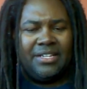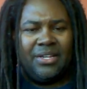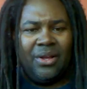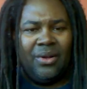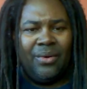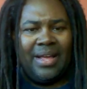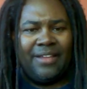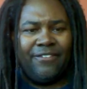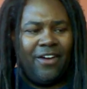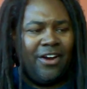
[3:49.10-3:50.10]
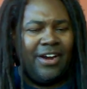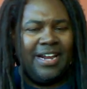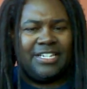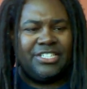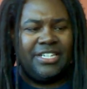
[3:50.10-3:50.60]
So as far
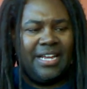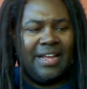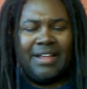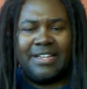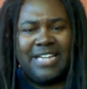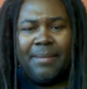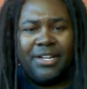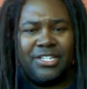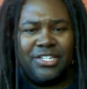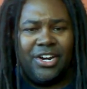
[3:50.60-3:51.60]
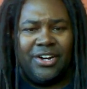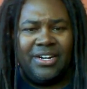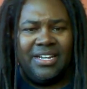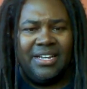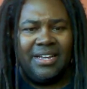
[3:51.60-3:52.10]
as I'm
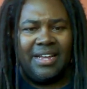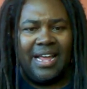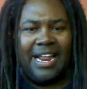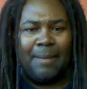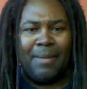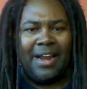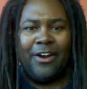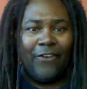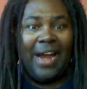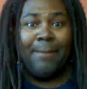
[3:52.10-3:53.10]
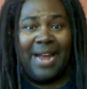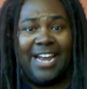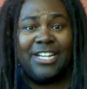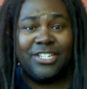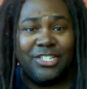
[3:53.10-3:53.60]
concerned, and anybody in their right
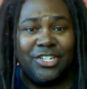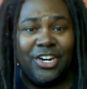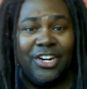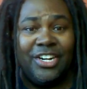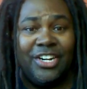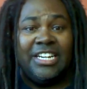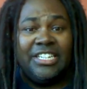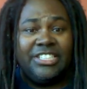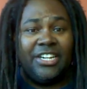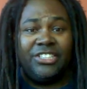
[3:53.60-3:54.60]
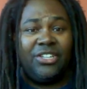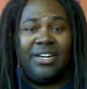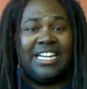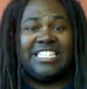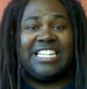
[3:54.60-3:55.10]
mind is concerned, Chael
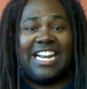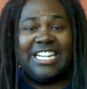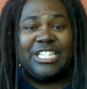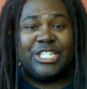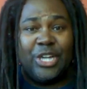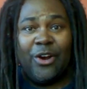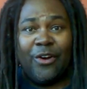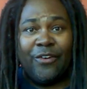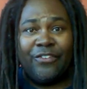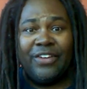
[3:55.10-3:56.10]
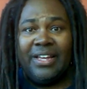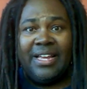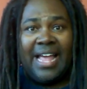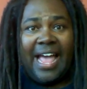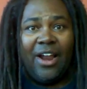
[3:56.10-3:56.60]
Sonnen does not deserve
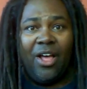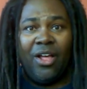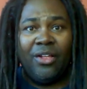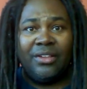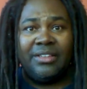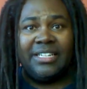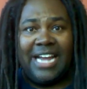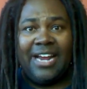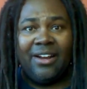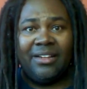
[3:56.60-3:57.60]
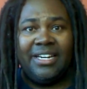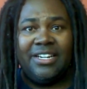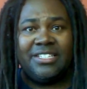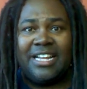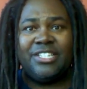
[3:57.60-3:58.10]
at all the title. He
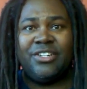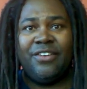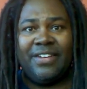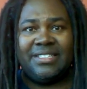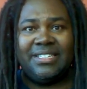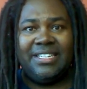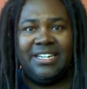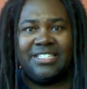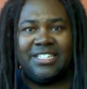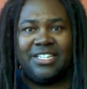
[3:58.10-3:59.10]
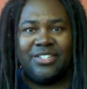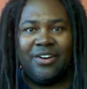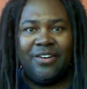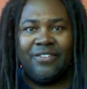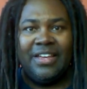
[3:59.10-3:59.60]
does not deserve it. He doesn't
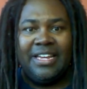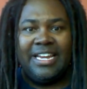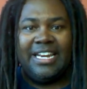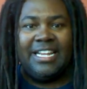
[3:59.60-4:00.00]
deserve. He